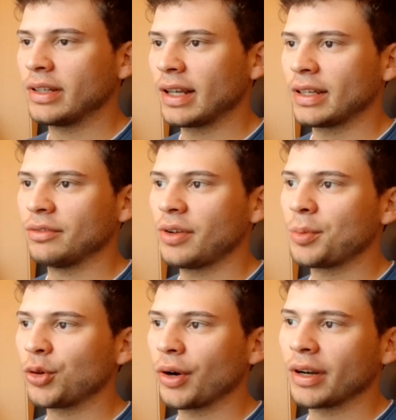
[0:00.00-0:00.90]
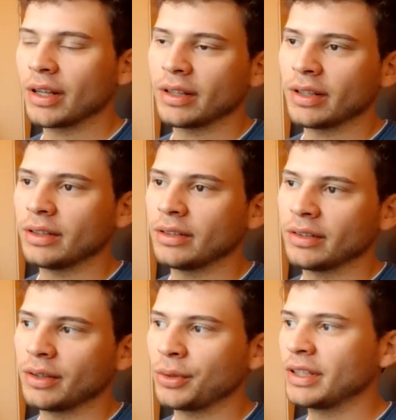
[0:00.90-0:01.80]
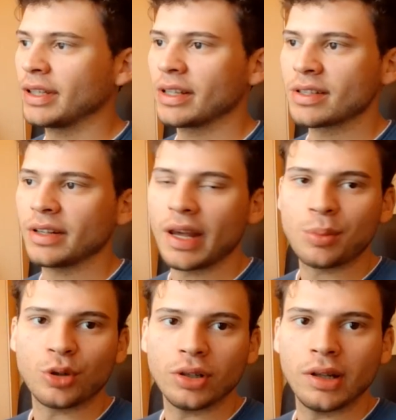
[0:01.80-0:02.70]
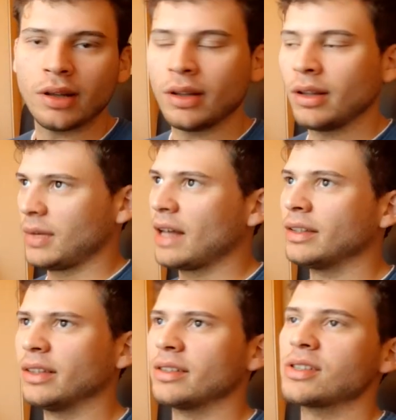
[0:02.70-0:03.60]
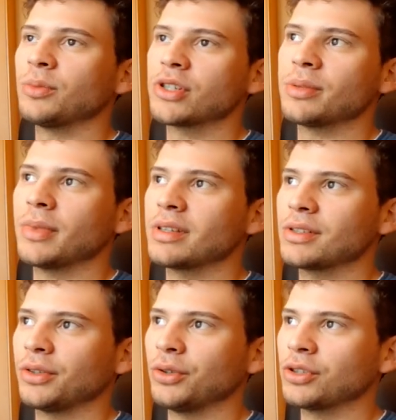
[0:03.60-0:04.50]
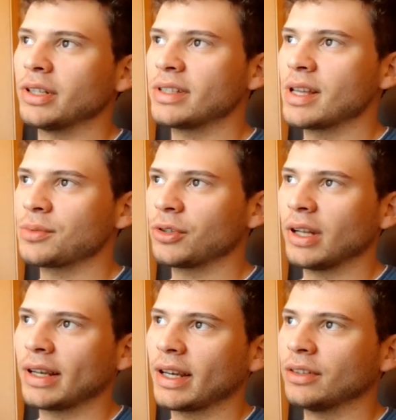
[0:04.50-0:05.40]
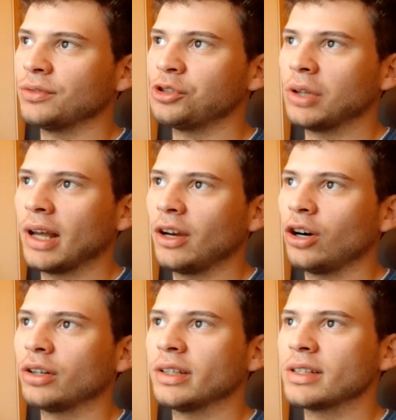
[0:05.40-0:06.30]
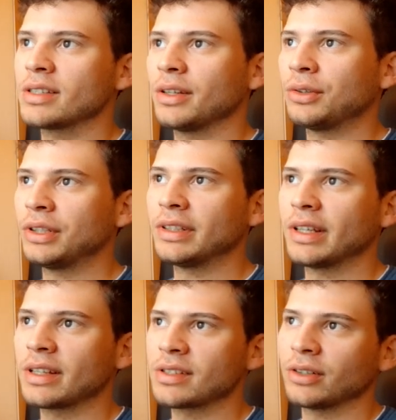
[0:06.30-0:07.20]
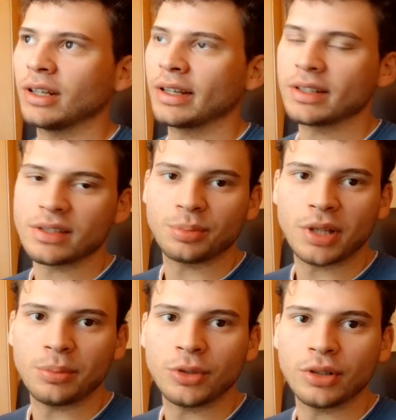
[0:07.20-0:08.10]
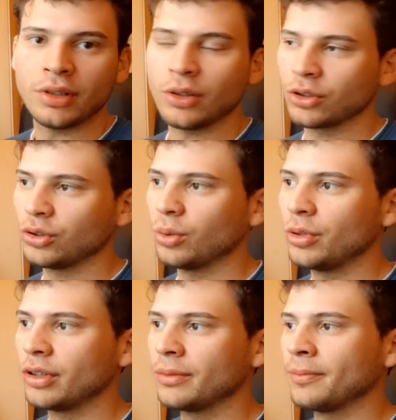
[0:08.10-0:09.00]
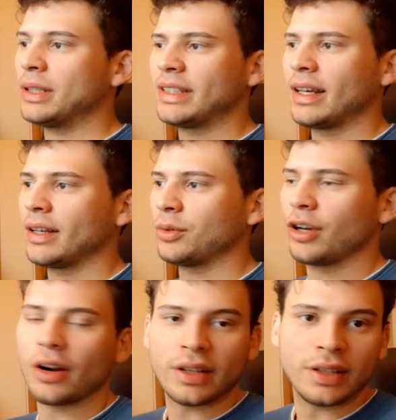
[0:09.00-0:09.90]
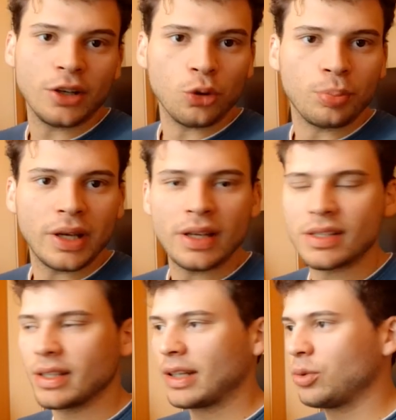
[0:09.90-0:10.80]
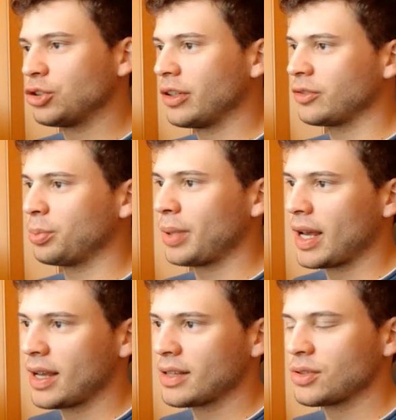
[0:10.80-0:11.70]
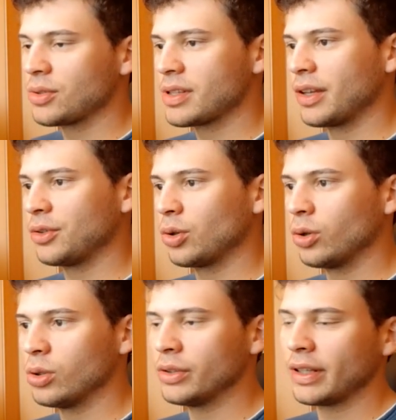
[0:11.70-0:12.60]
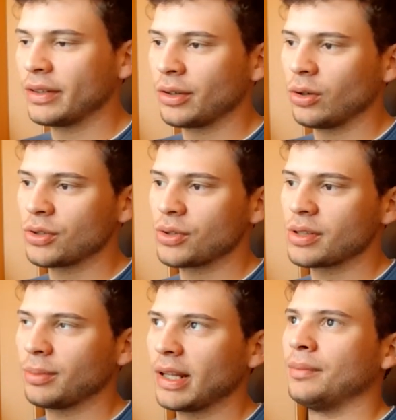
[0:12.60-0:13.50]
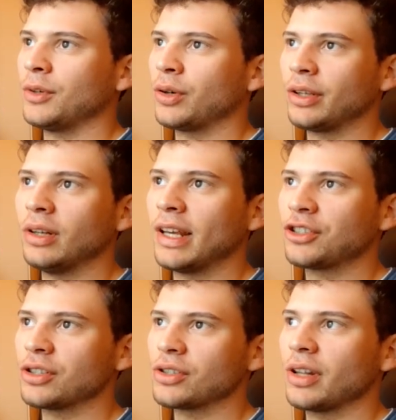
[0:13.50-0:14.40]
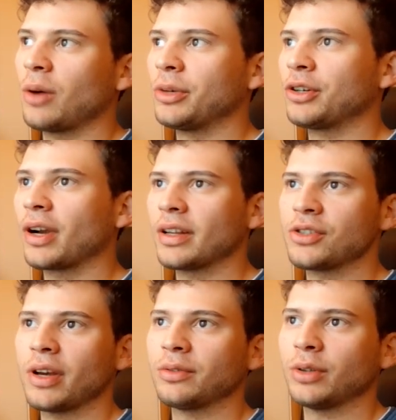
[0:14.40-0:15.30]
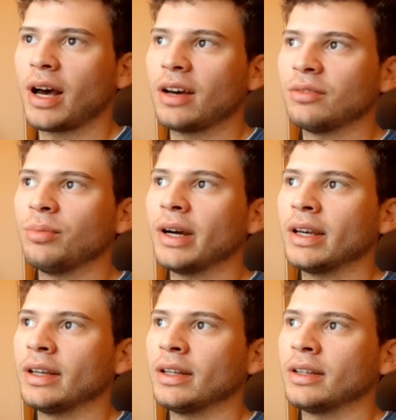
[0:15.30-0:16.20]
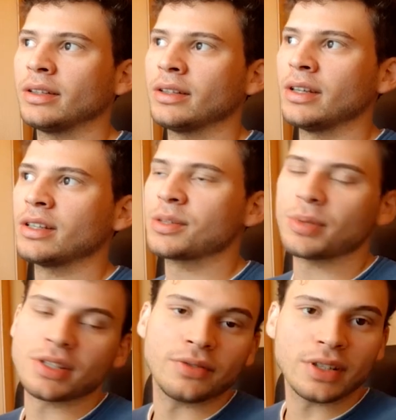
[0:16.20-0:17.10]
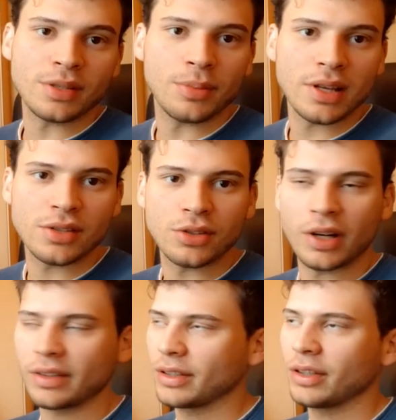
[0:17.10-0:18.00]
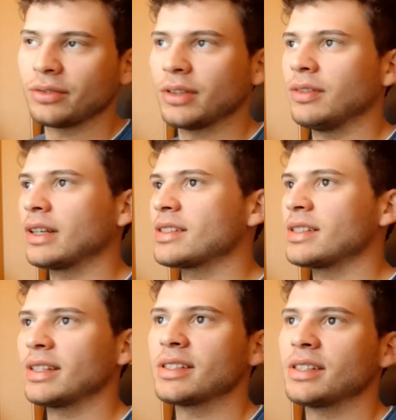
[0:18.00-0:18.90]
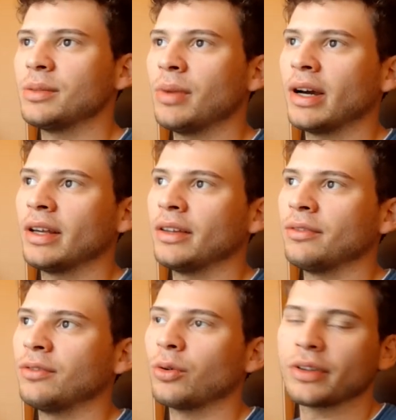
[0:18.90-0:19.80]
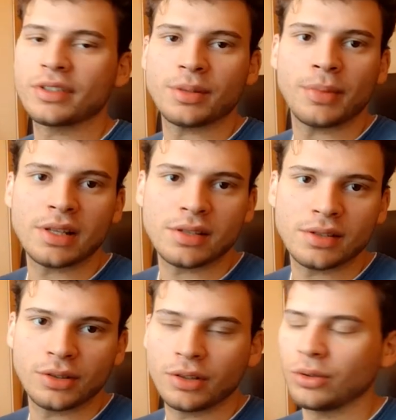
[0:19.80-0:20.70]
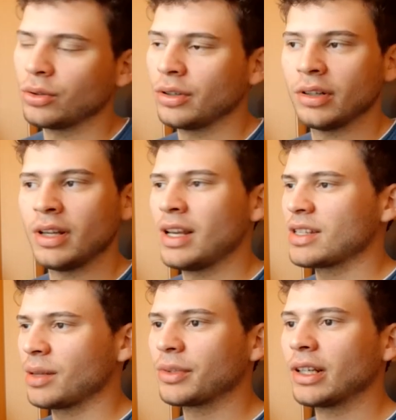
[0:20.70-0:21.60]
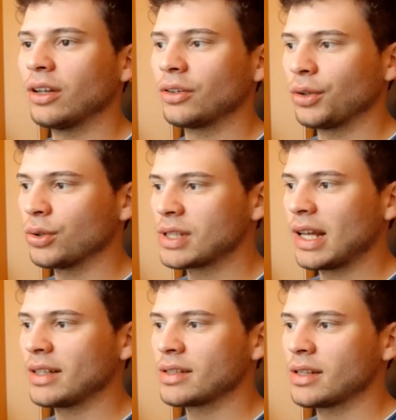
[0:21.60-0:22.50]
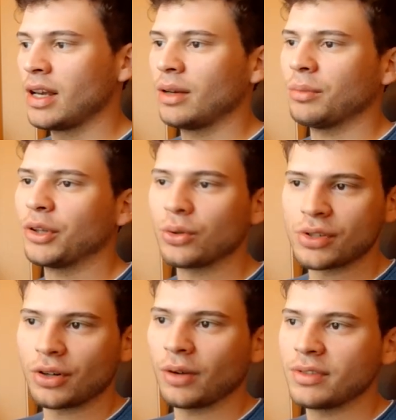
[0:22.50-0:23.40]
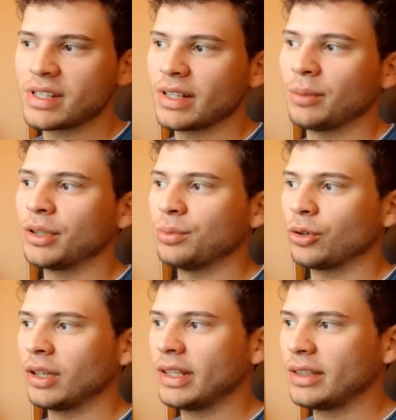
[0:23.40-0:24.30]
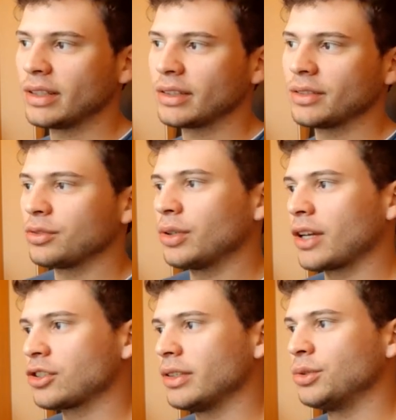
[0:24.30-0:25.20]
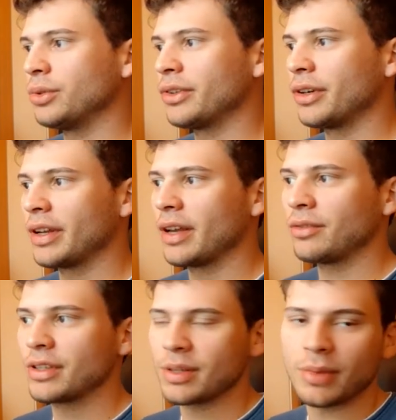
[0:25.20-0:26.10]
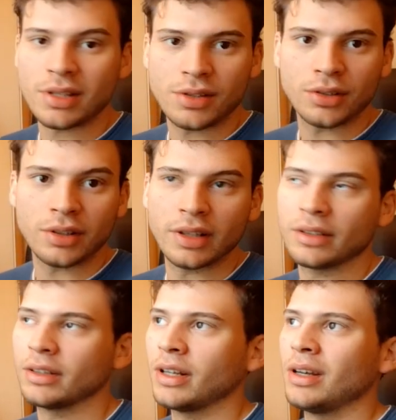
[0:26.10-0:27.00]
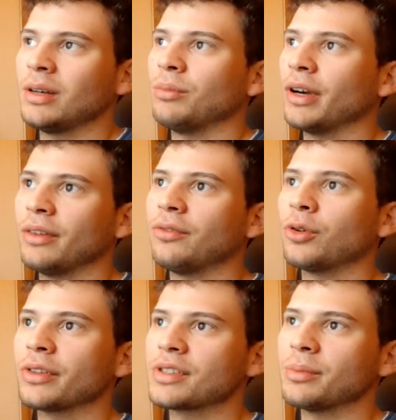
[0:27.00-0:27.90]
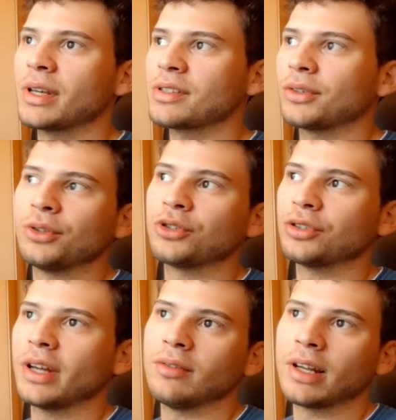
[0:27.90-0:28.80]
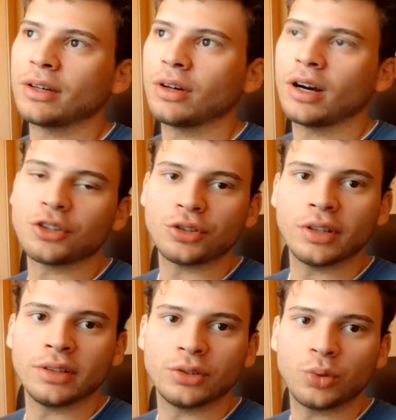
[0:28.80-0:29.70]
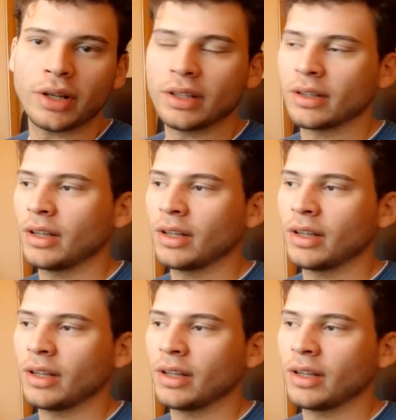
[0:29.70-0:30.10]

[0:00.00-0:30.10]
in like in February and then the retakes in April and in the summer semester usually exams are like end of july august and retakes are like in september october but yeah regarding GOPs and like what you have to pass to stay enrolled and there are also some like regulations on how many credits you have to have by a specific semester i think you have to have like 60 by the fourth semester or something along those lines but those are obviously a bit more lenient if you actually do 30 every semester then by the fourth semester you should have like 120